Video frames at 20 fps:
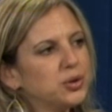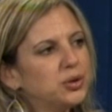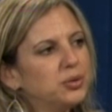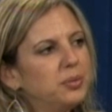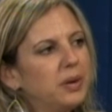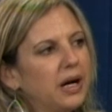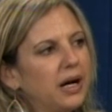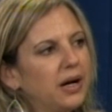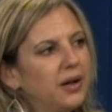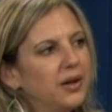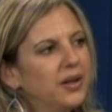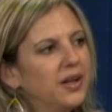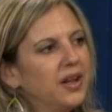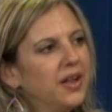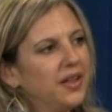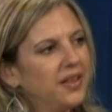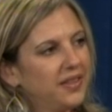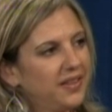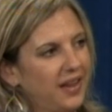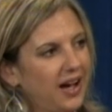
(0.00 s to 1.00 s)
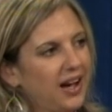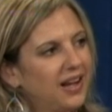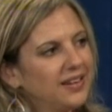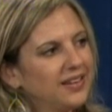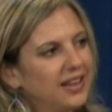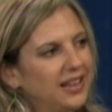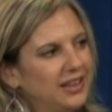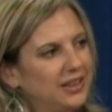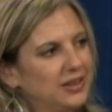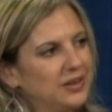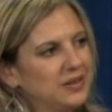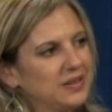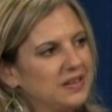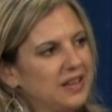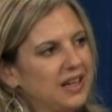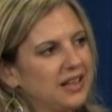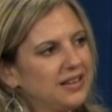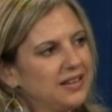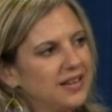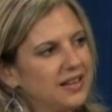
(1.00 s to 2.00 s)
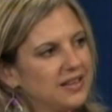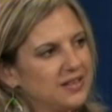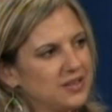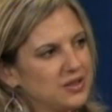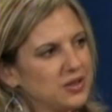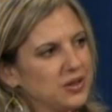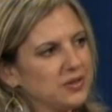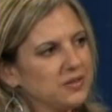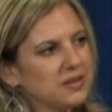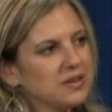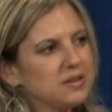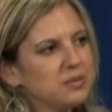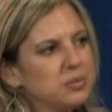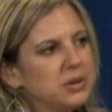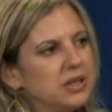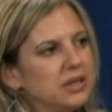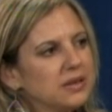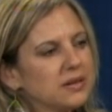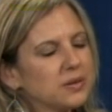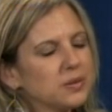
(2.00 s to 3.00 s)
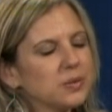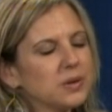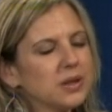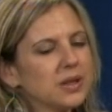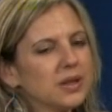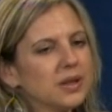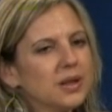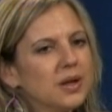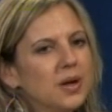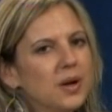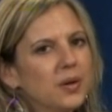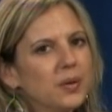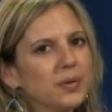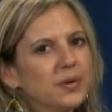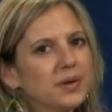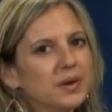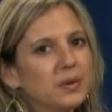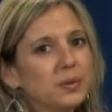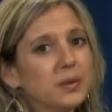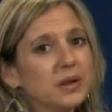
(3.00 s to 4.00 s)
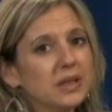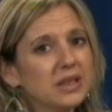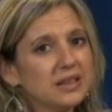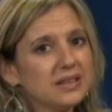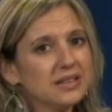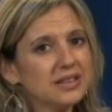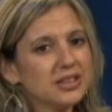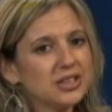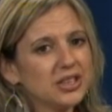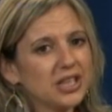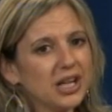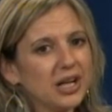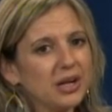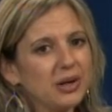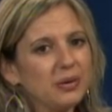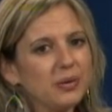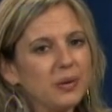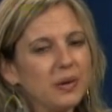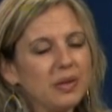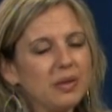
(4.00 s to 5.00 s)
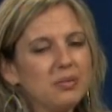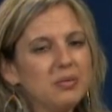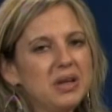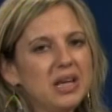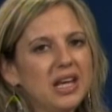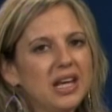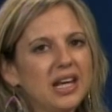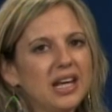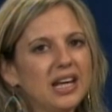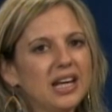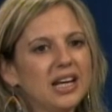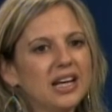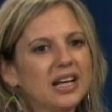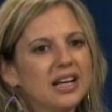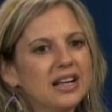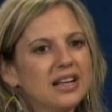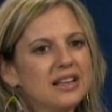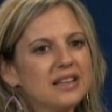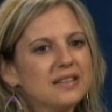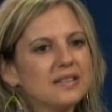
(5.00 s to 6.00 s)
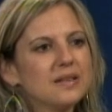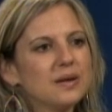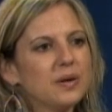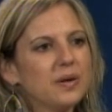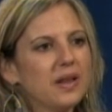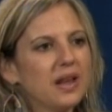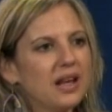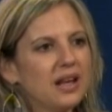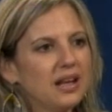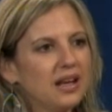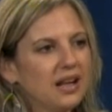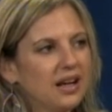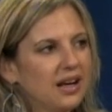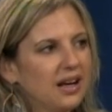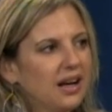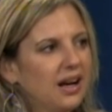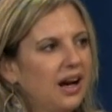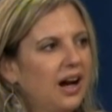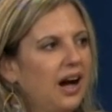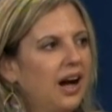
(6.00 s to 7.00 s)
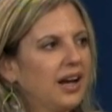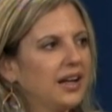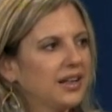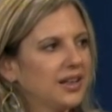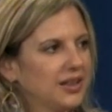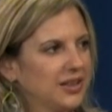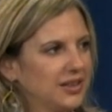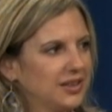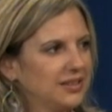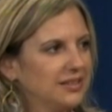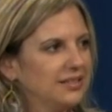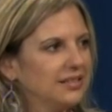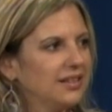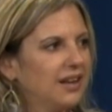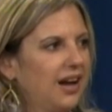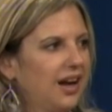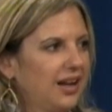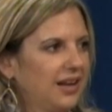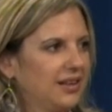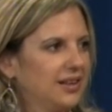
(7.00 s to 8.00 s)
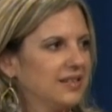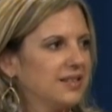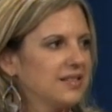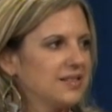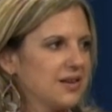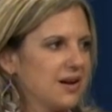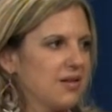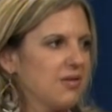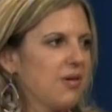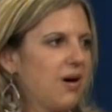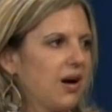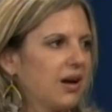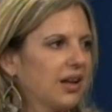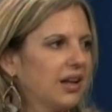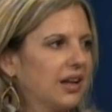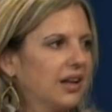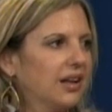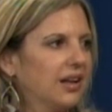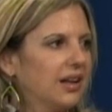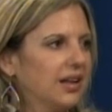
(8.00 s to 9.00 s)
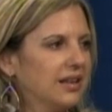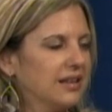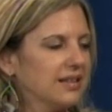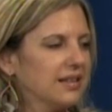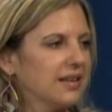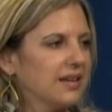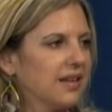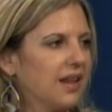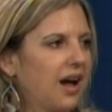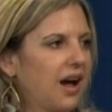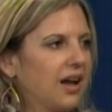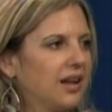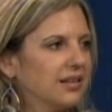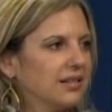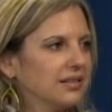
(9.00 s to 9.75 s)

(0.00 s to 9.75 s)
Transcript: belt, that, like you said, the service piece, were really willing to share it with me so that I could start walking into that